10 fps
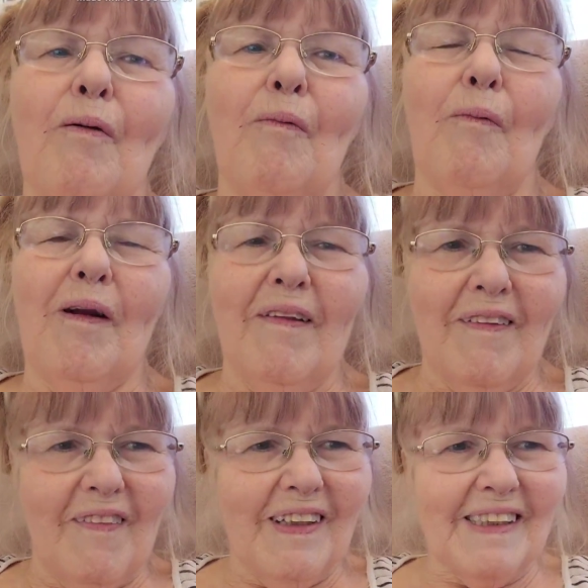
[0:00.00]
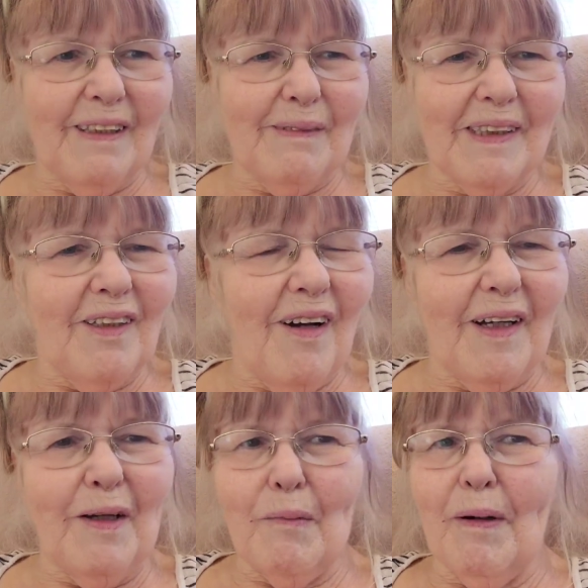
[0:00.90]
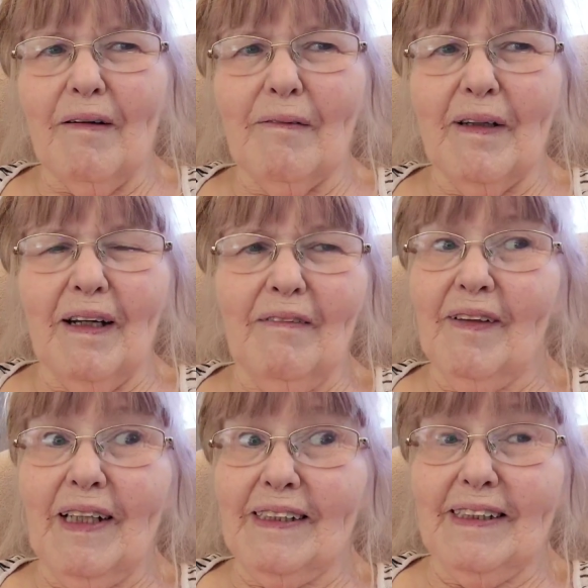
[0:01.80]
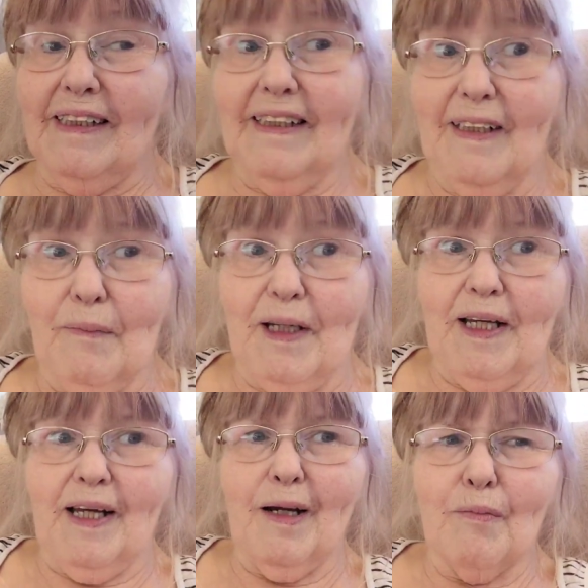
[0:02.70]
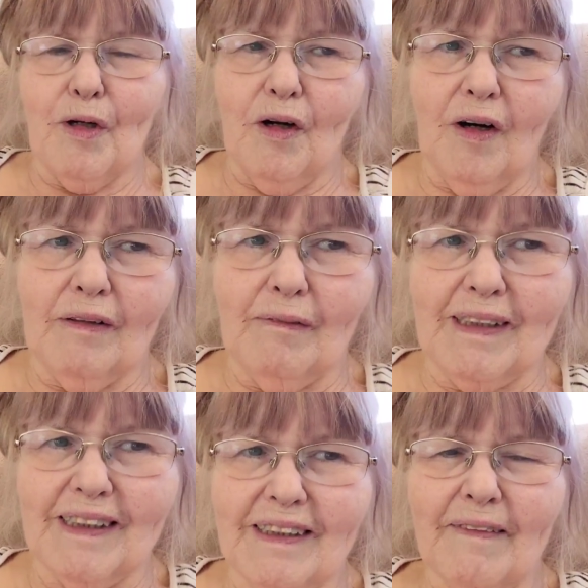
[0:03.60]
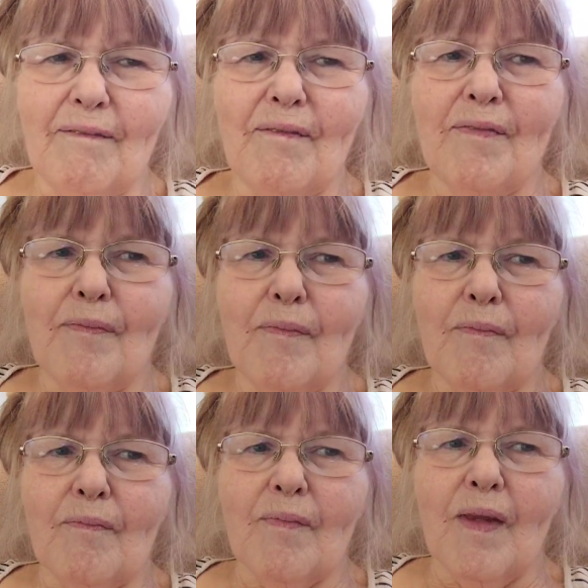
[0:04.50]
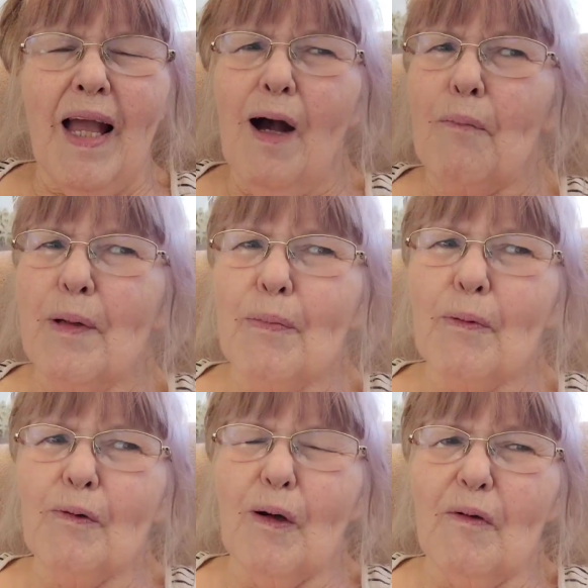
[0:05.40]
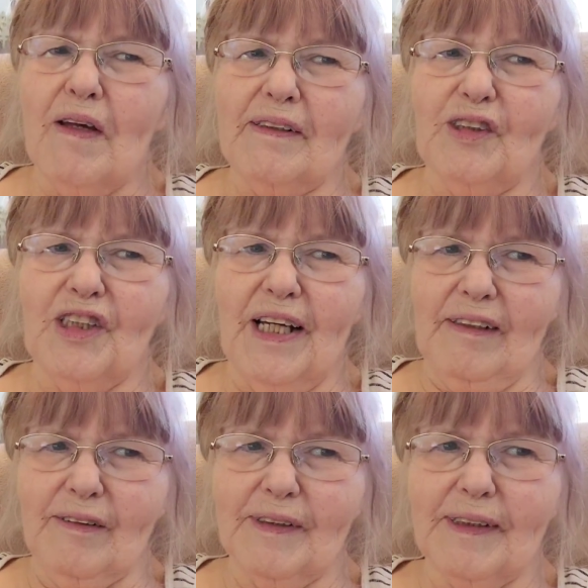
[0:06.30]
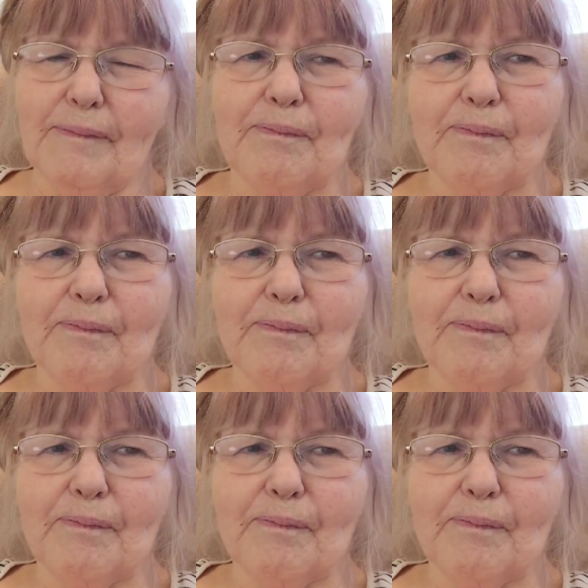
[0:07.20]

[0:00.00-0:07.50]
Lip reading: One of the things I was talking about when I realized I didn't have my camera on was how people grow their channels.